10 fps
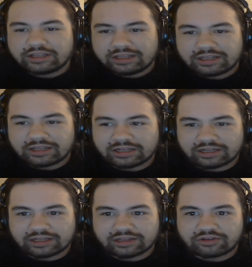
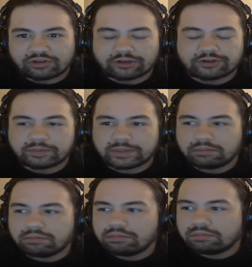uh, so you can just see
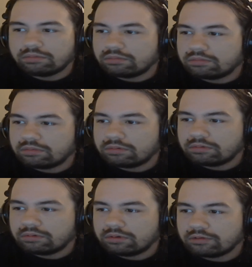me
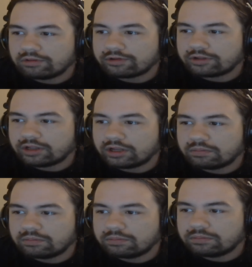do this a lot
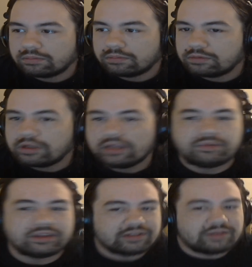
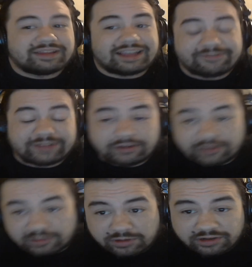because I'm not very
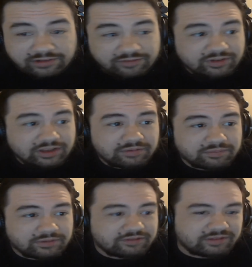expressive.
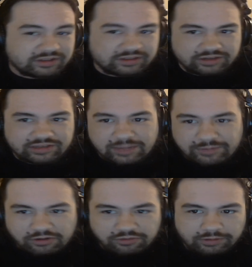But if something does
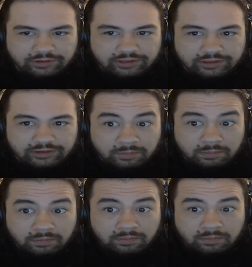happen, I'll do one of these,
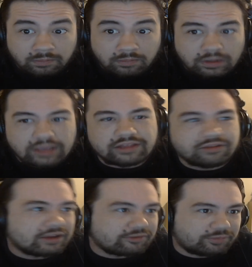and then
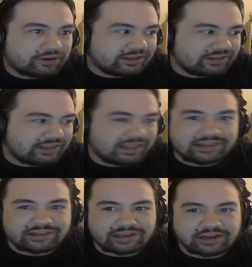you guys will probably see that.
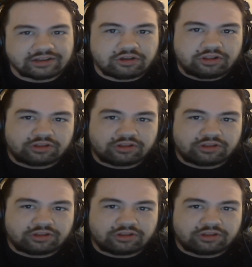That's exciting. Oh look,